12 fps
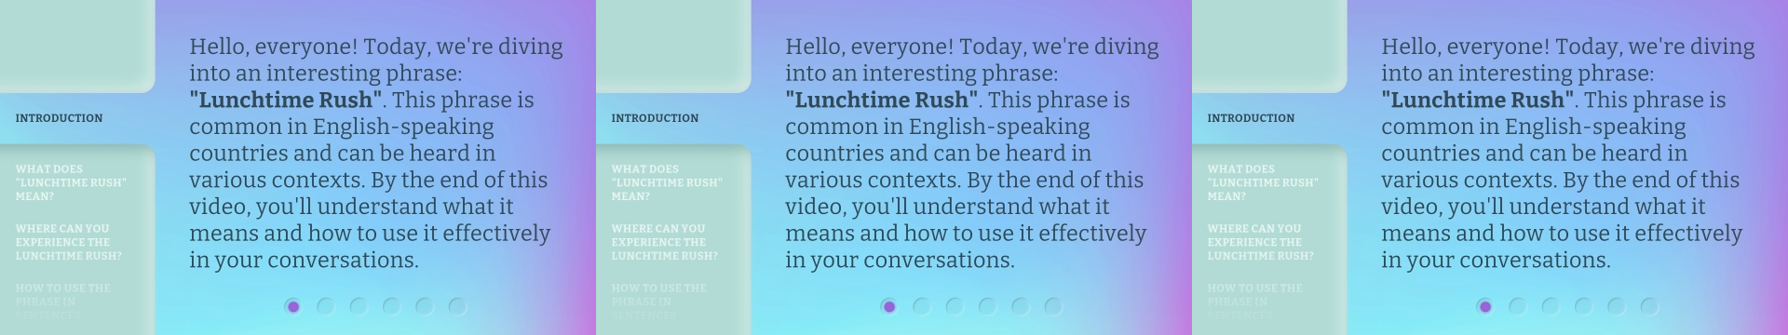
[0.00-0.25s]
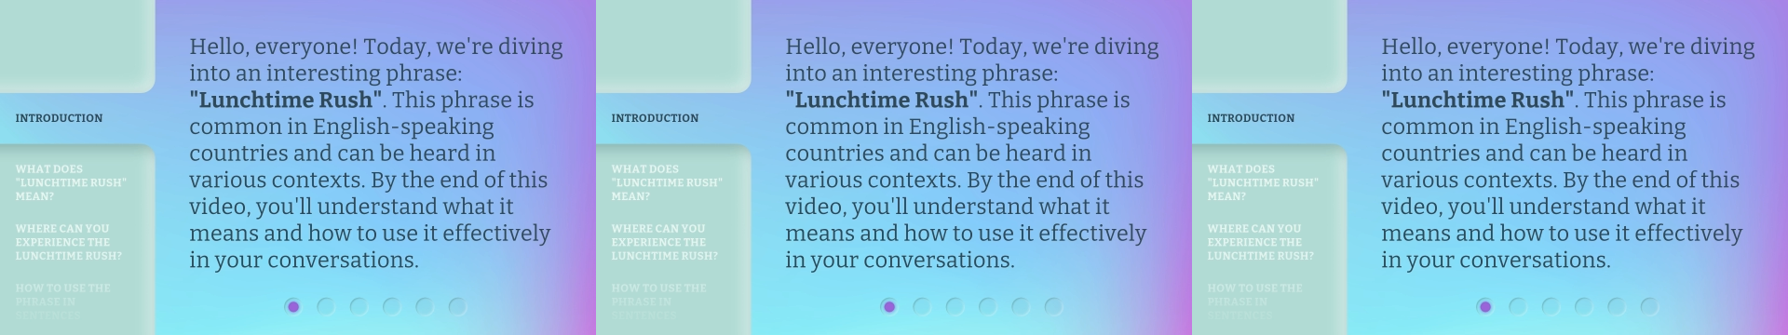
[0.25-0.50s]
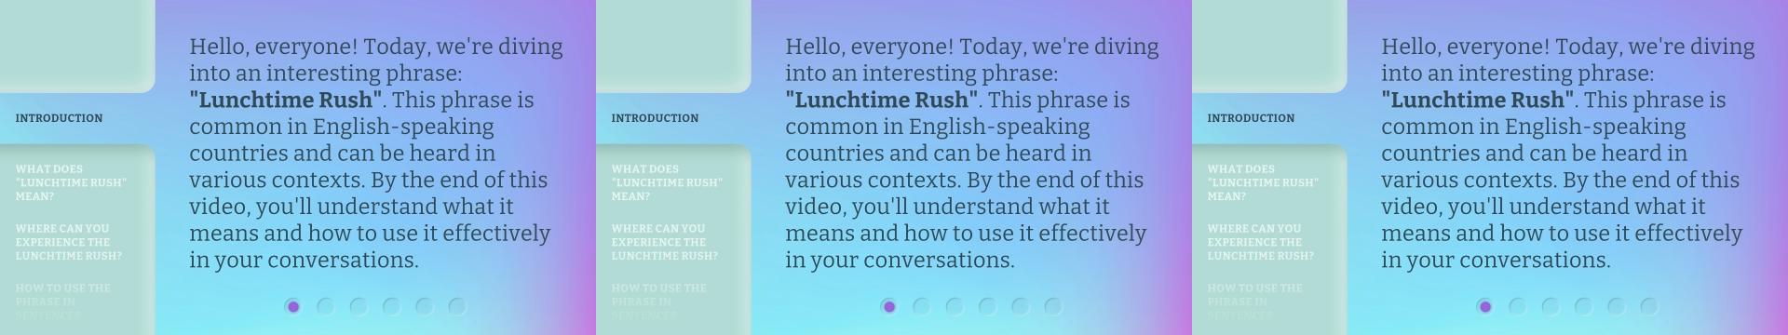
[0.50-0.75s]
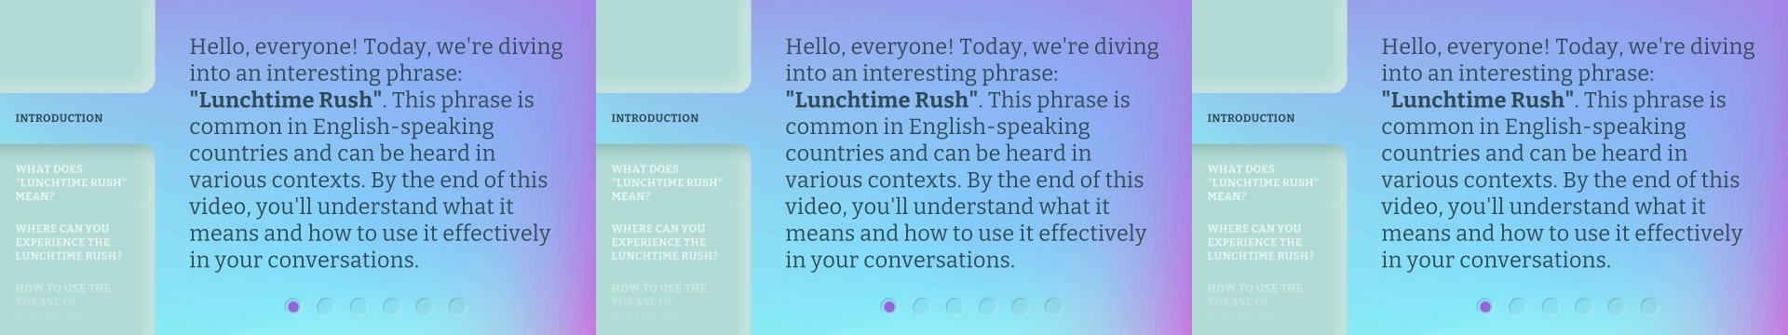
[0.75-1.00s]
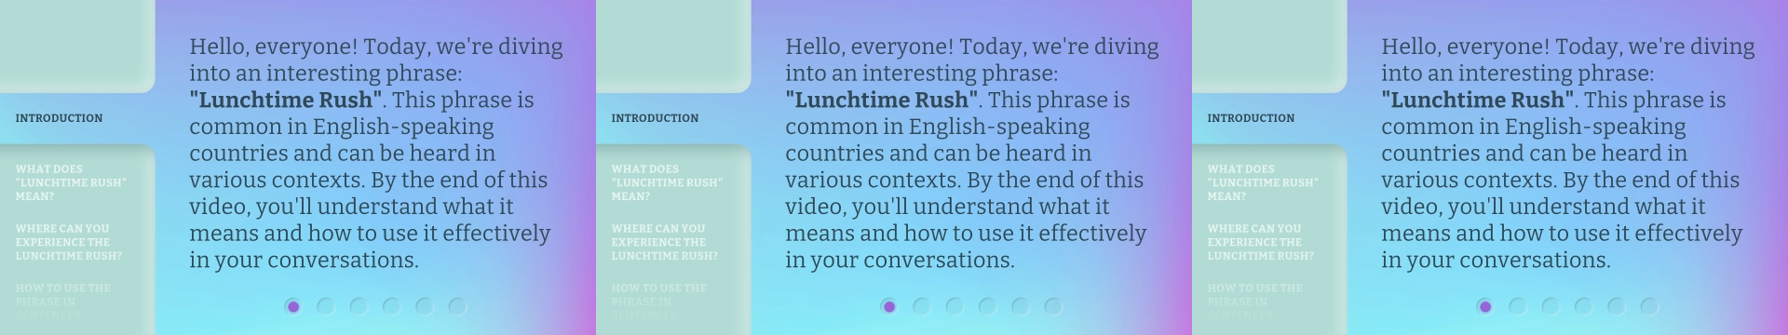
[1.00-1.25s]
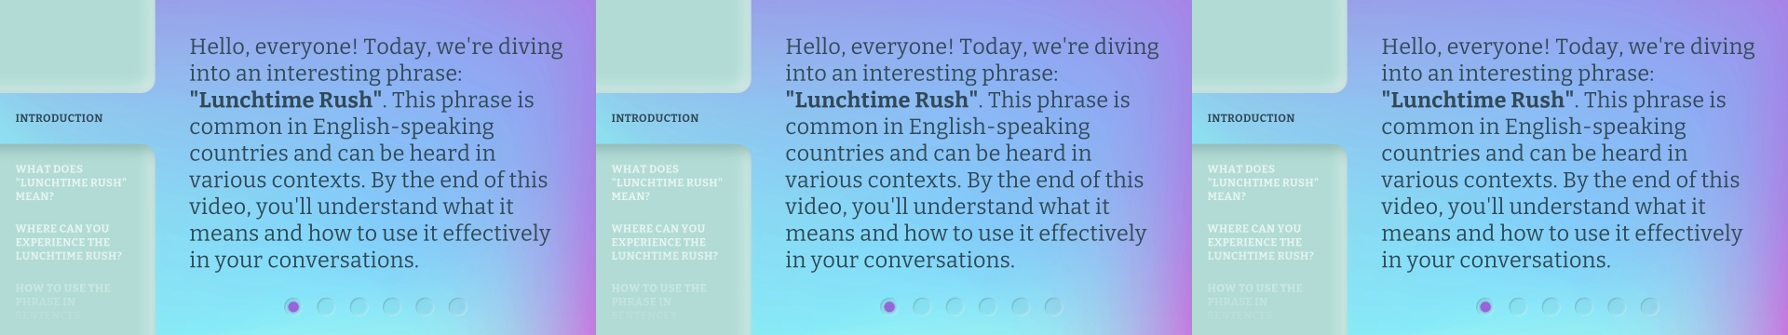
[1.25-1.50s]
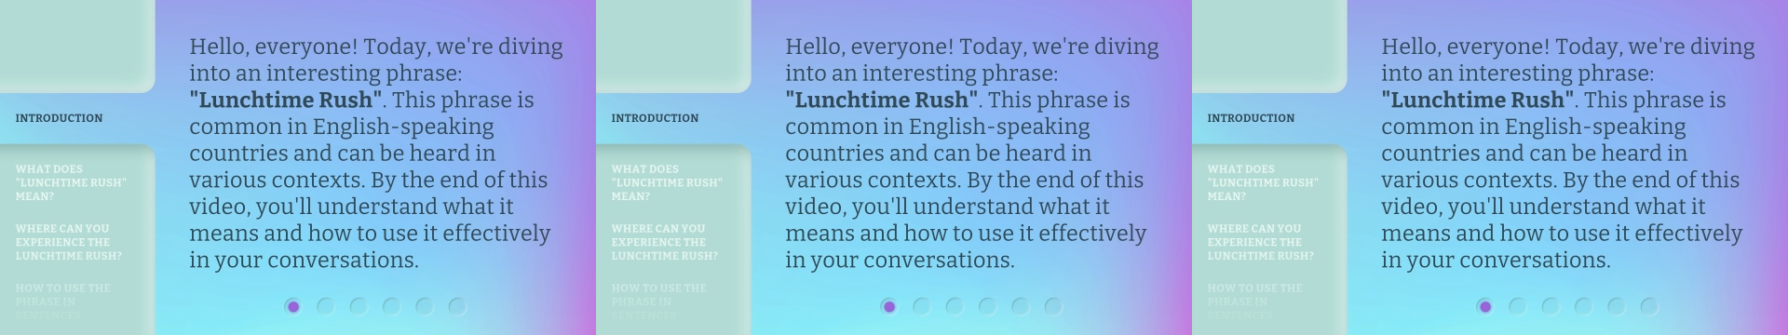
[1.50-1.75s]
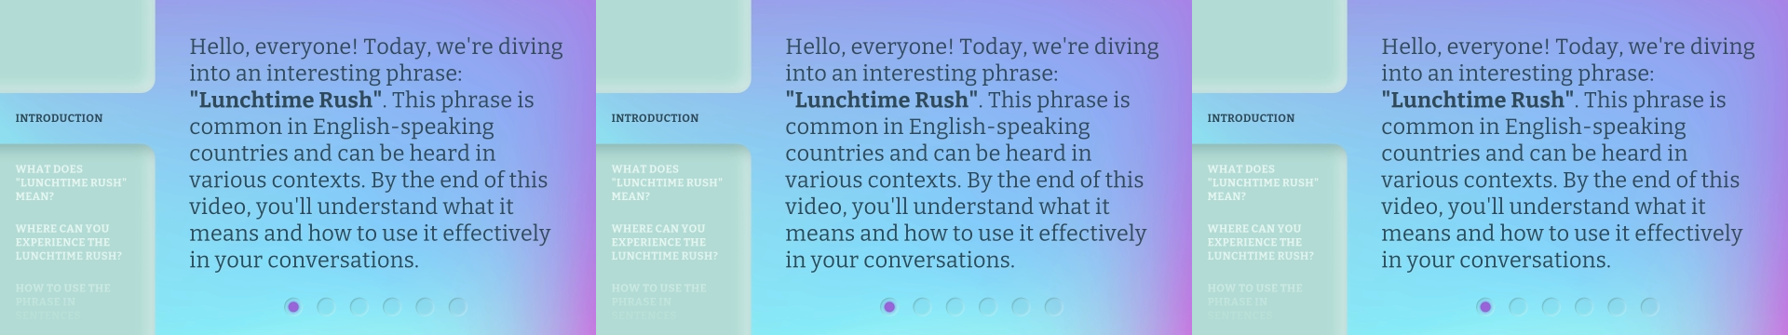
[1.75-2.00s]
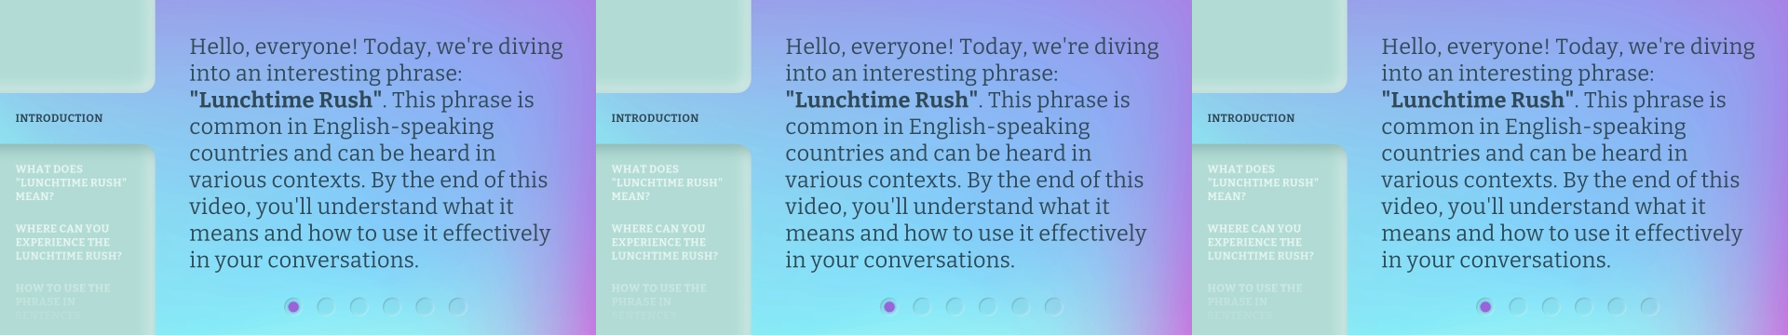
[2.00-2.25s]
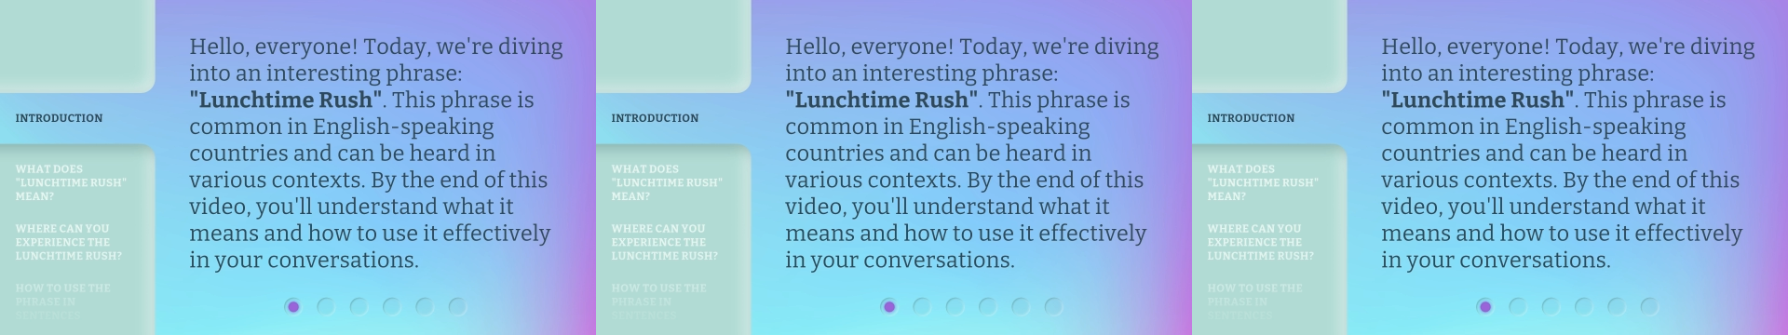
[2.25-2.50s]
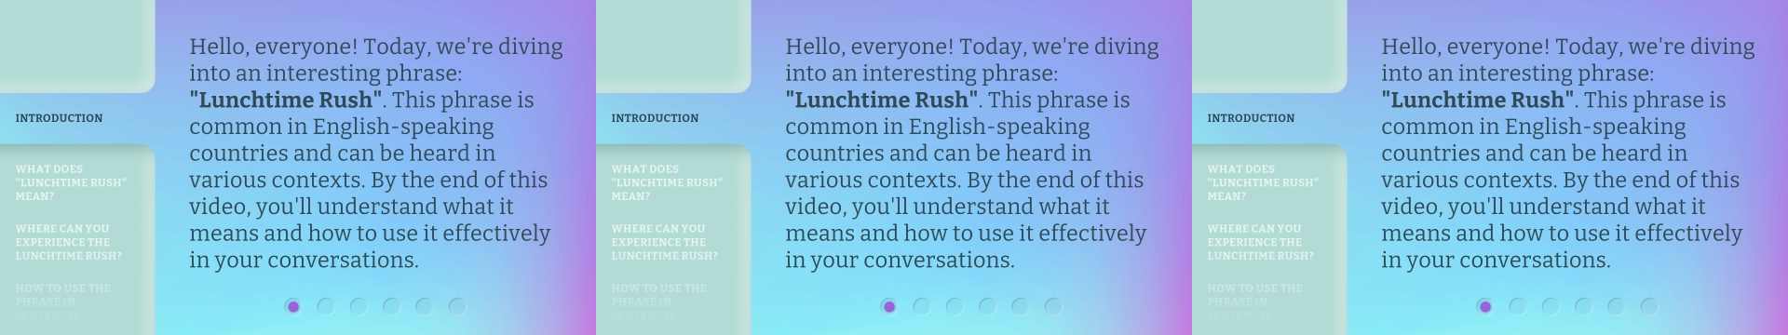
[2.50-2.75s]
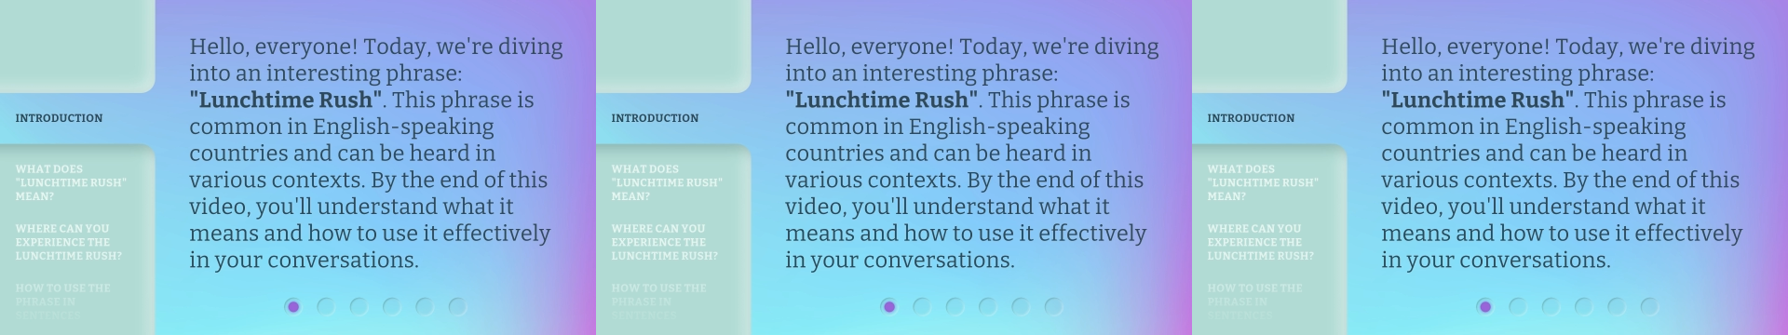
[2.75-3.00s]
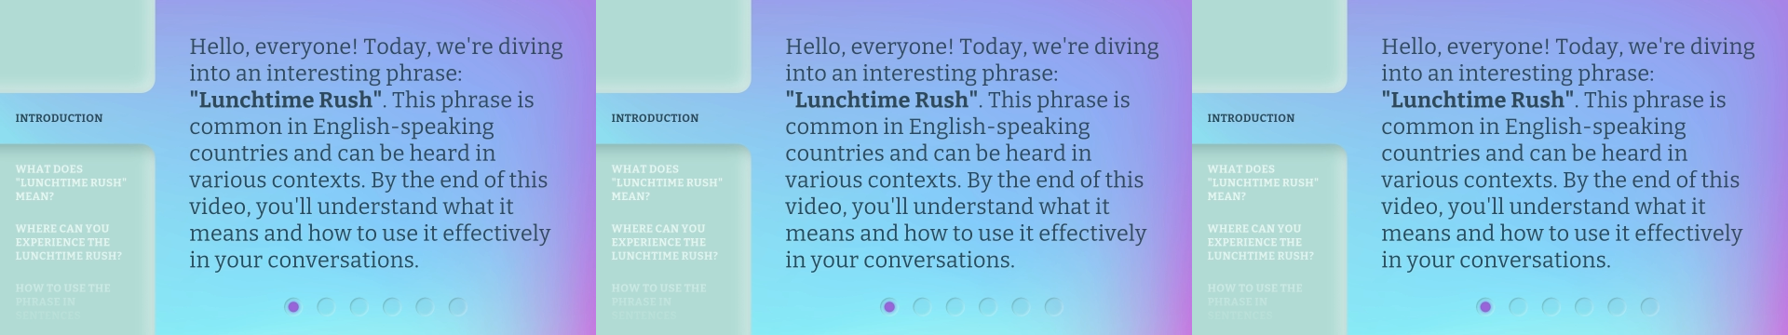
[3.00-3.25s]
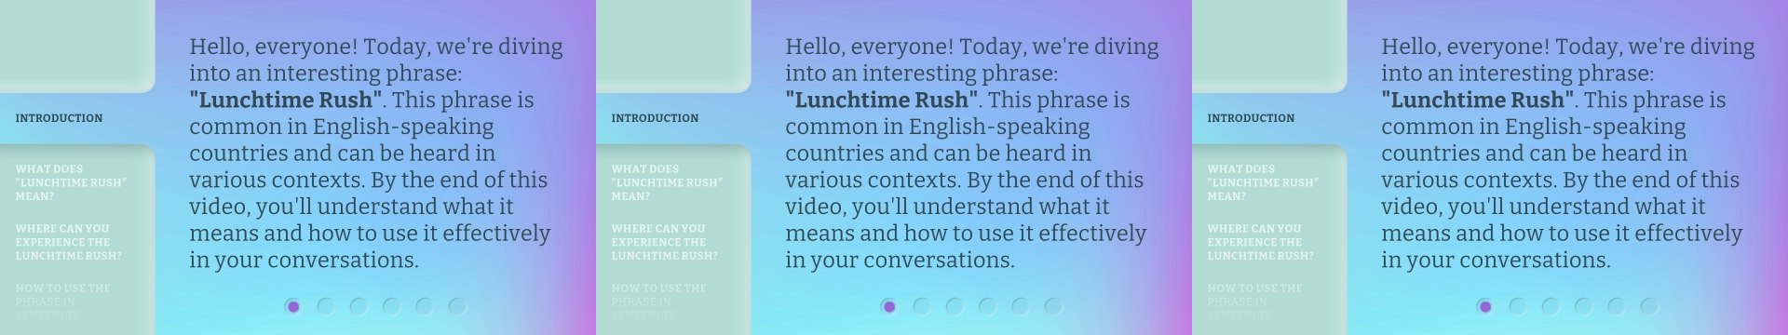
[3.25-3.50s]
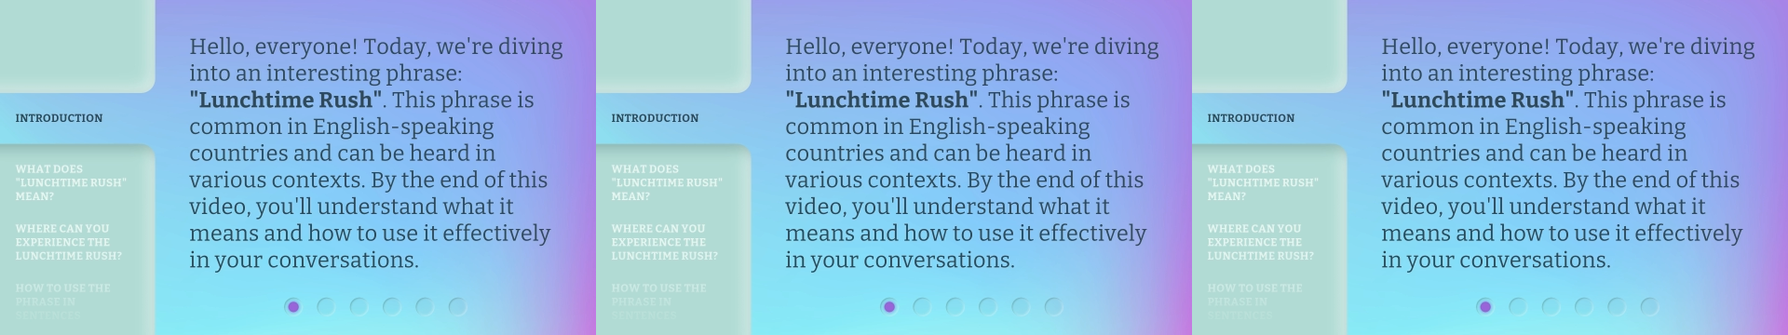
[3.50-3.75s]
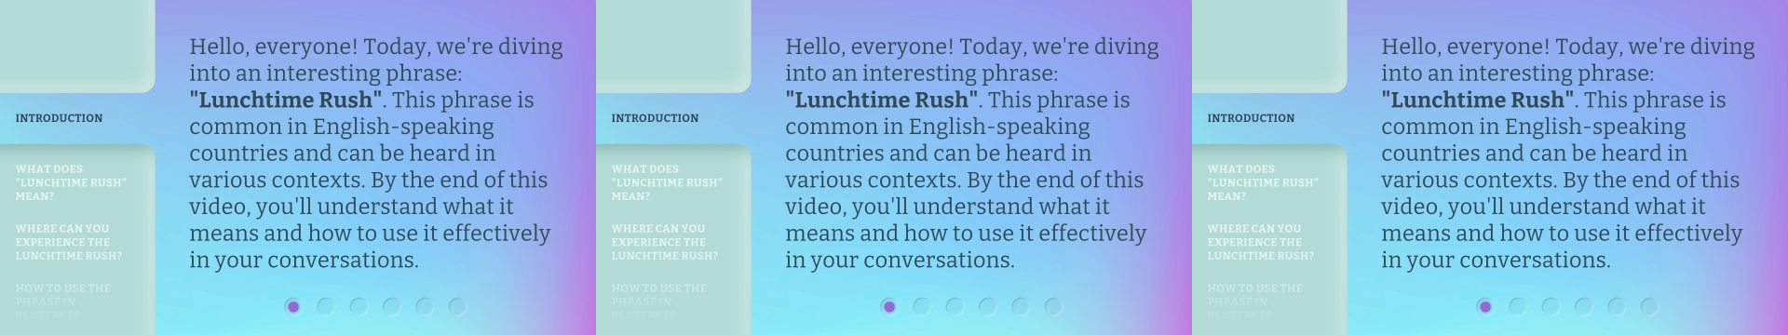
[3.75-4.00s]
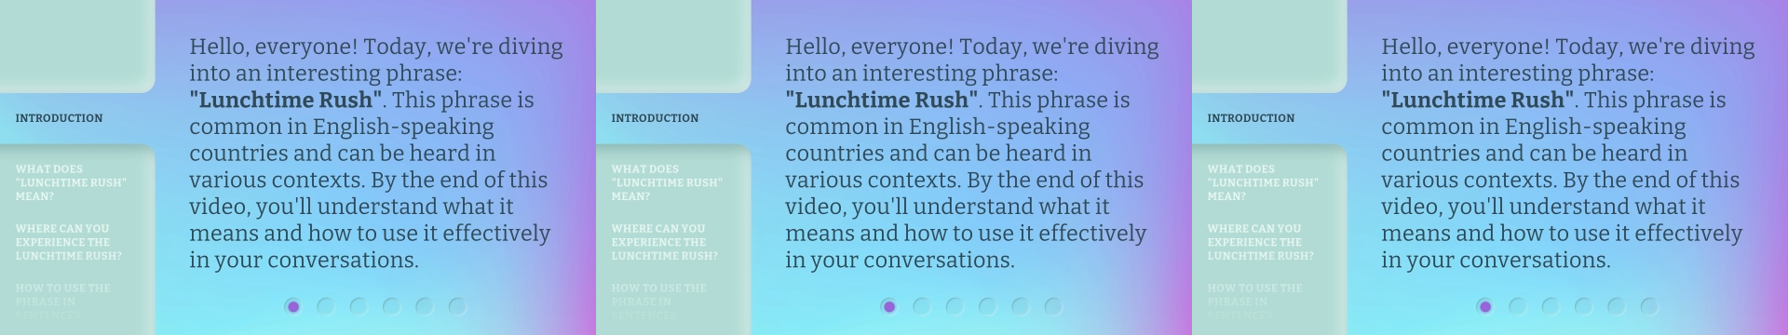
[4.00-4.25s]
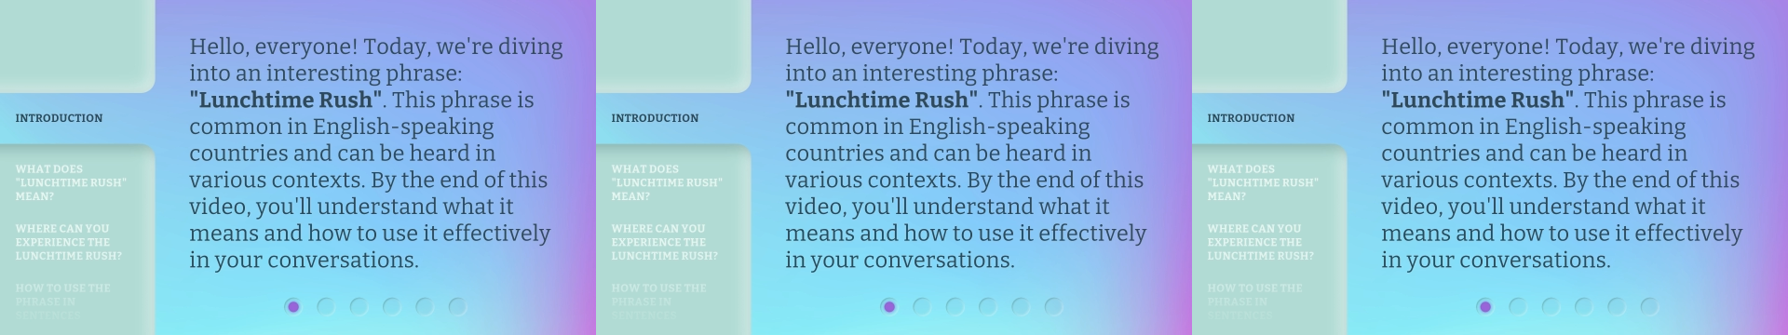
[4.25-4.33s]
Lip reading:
No face is visible, so there are no lips to read.